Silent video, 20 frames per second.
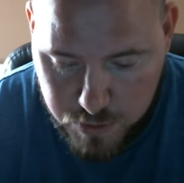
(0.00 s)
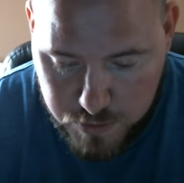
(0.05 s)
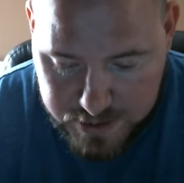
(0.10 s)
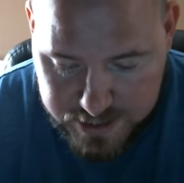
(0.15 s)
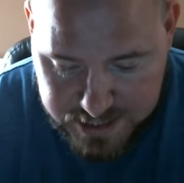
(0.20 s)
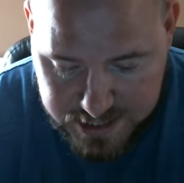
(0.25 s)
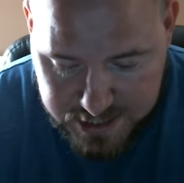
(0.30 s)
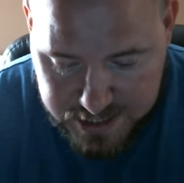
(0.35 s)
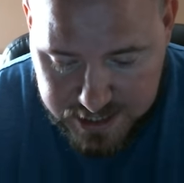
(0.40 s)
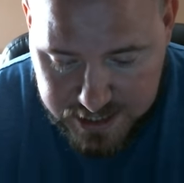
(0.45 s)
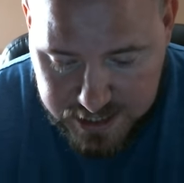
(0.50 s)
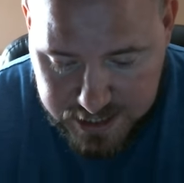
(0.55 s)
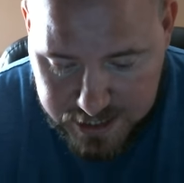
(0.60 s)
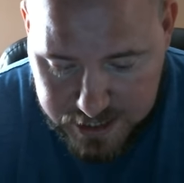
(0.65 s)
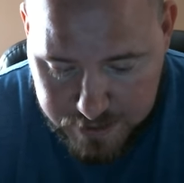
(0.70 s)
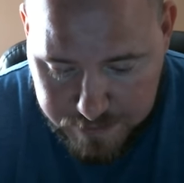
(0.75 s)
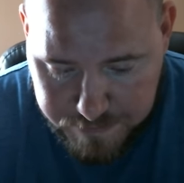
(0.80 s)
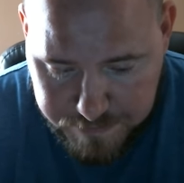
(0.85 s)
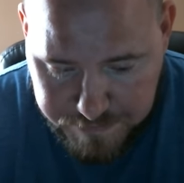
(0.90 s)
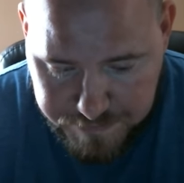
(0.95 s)
we
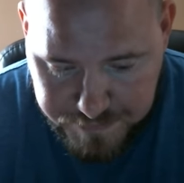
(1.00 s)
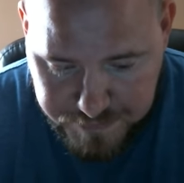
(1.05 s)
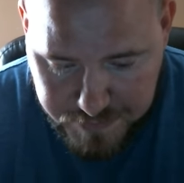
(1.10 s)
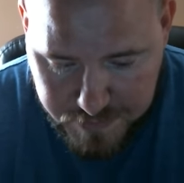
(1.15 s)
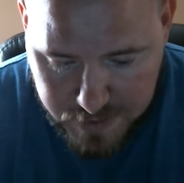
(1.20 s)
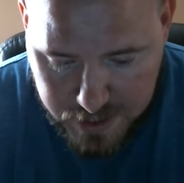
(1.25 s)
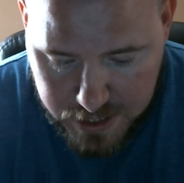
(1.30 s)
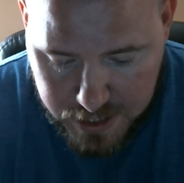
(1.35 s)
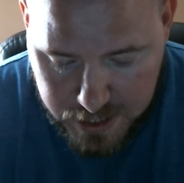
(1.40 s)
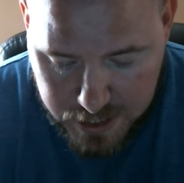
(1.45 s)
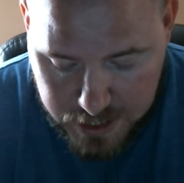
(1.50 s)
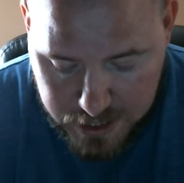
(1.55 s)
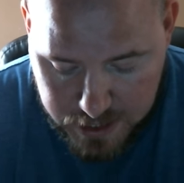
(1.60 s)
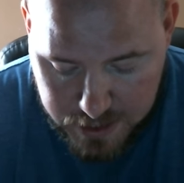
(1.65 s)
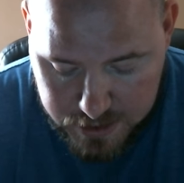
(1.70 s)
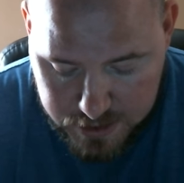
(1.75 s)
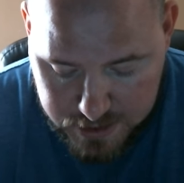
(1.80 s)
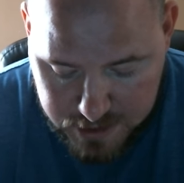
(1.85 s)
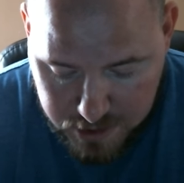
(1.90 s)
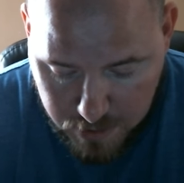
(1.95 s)
see
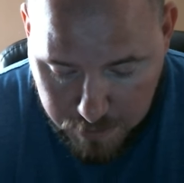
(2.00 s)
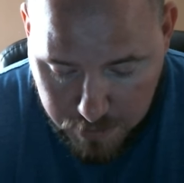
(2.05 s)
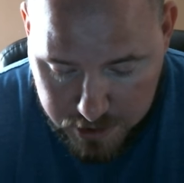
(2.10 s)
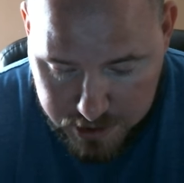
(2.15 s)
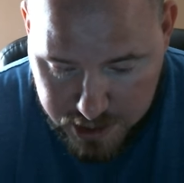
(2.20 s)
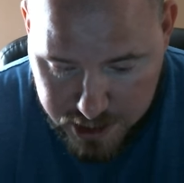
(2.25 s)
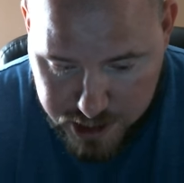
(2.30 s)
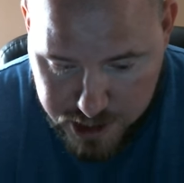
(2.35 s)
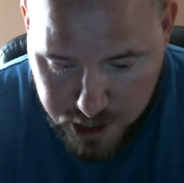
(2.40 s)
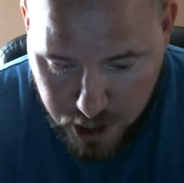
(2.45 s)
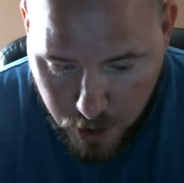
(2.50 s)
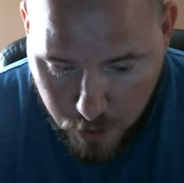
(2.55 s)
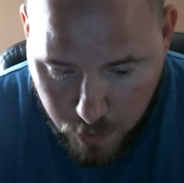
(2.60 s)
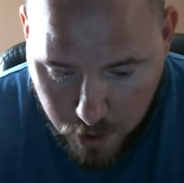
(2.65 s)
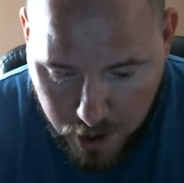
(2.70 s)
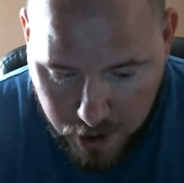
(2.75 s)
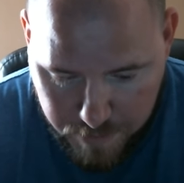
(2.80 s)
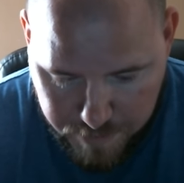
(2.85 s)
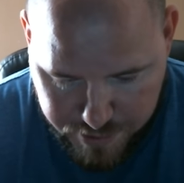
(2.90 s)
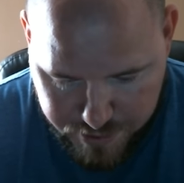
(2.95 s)
somebody show
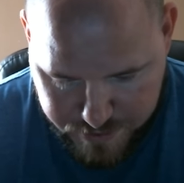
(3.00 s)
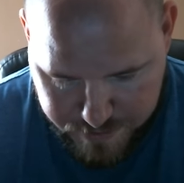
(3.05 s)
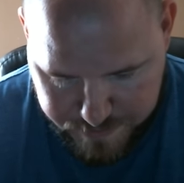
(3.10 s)
up,